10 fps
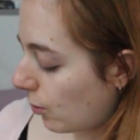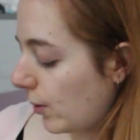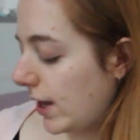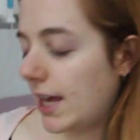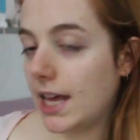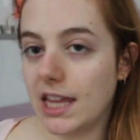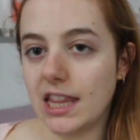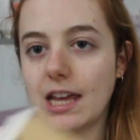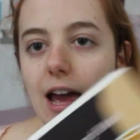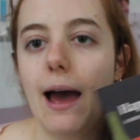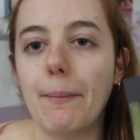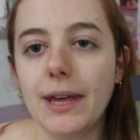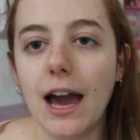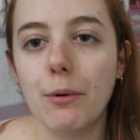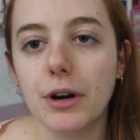with
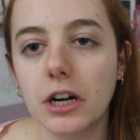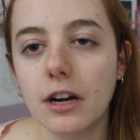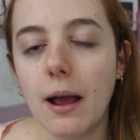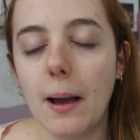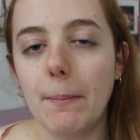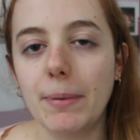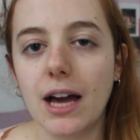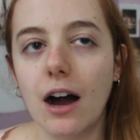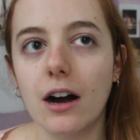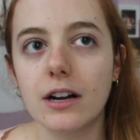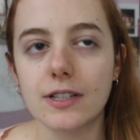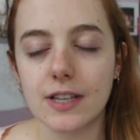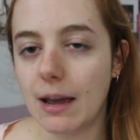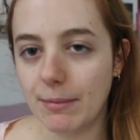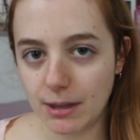Happy Hour because
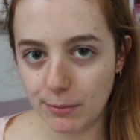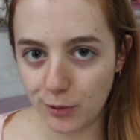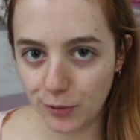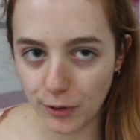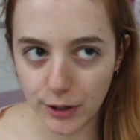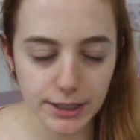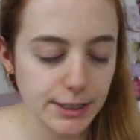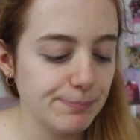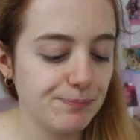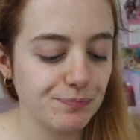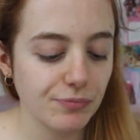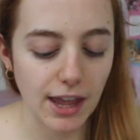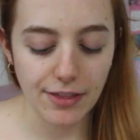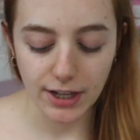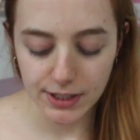I'm in the mood for it.
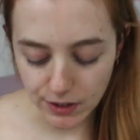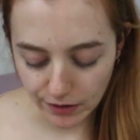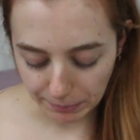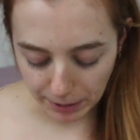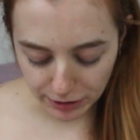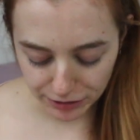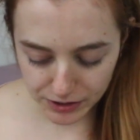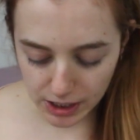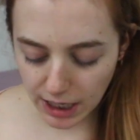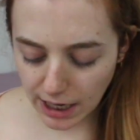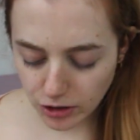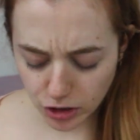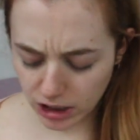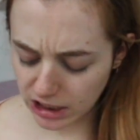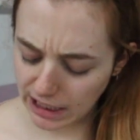And that's all that matters. And I
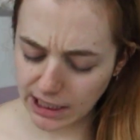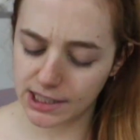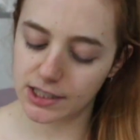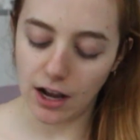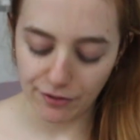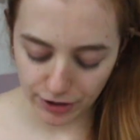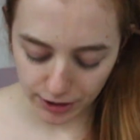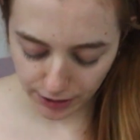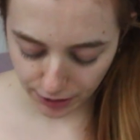actually like this cover, you